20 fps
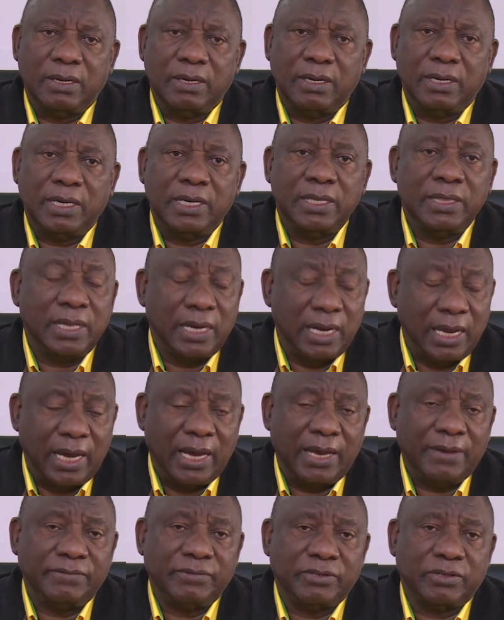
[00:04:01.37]
in the
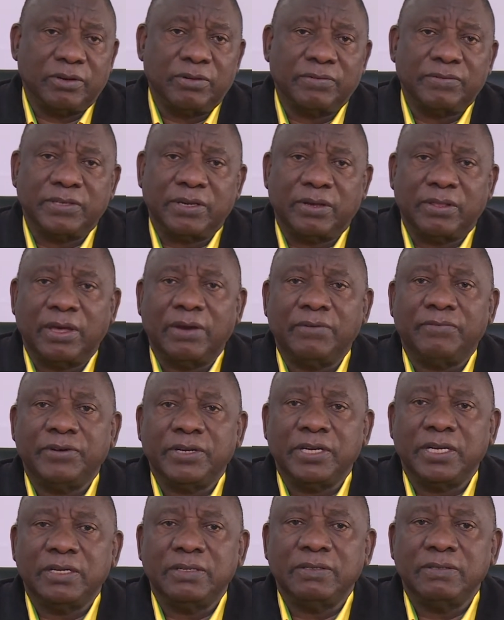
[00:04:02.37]
lives of South
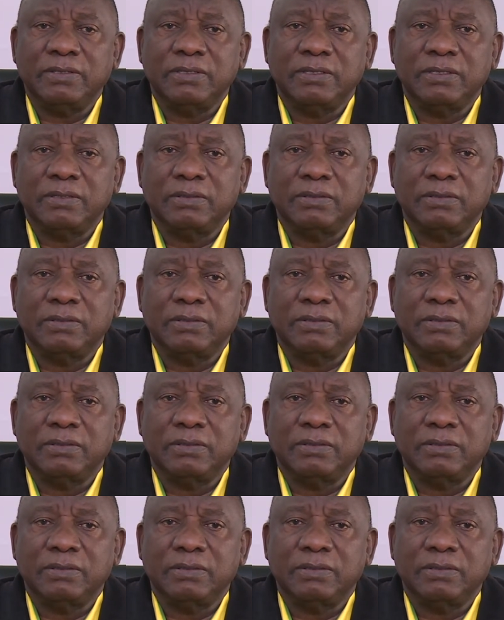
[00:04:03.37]
Africans.